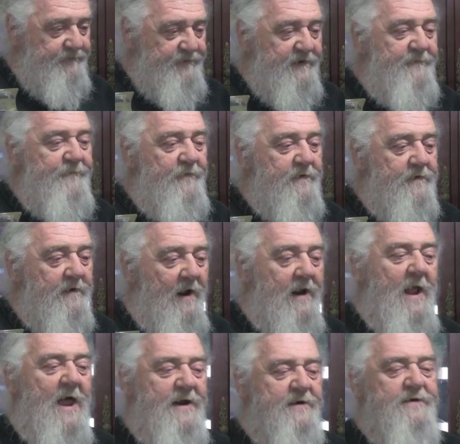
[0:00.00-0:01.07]
different, a
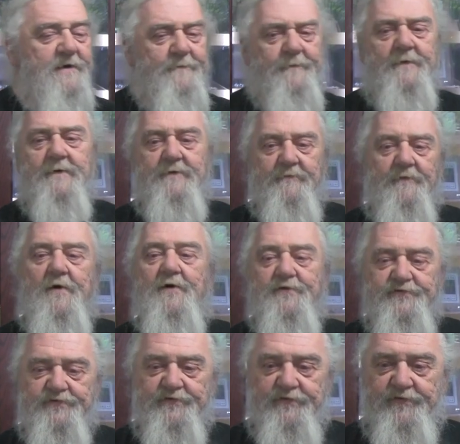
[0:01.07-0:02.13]
lot of different
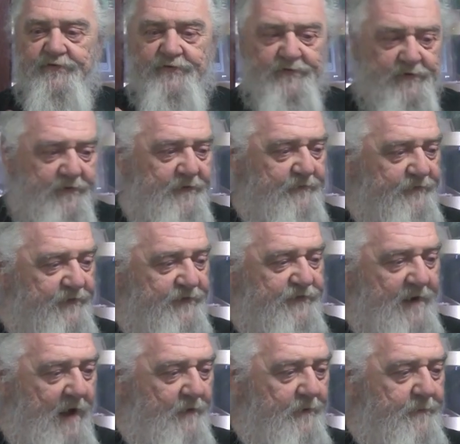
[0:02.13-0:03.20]
versions of the
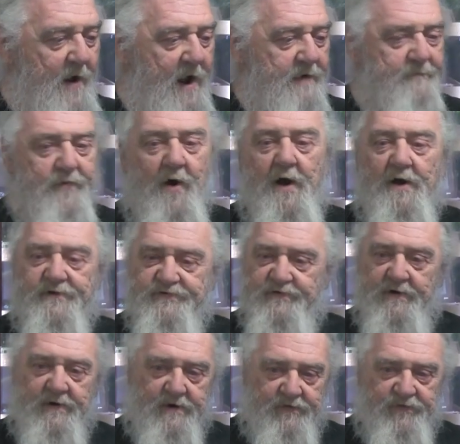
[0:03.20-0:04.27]
Sour Pipe
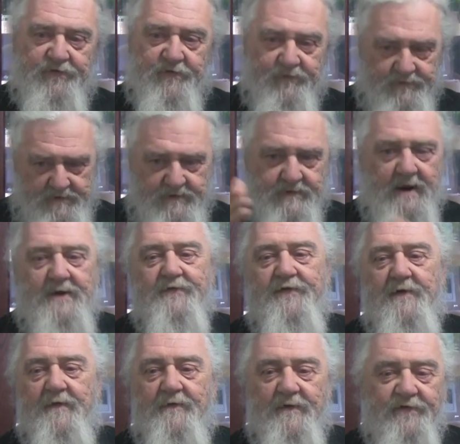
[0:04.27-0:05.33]
Projects, and like I
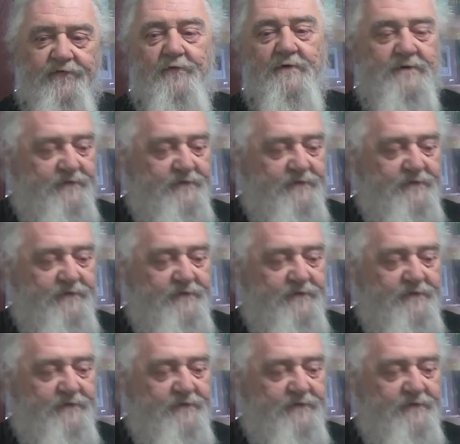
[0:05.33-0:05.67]
said, this one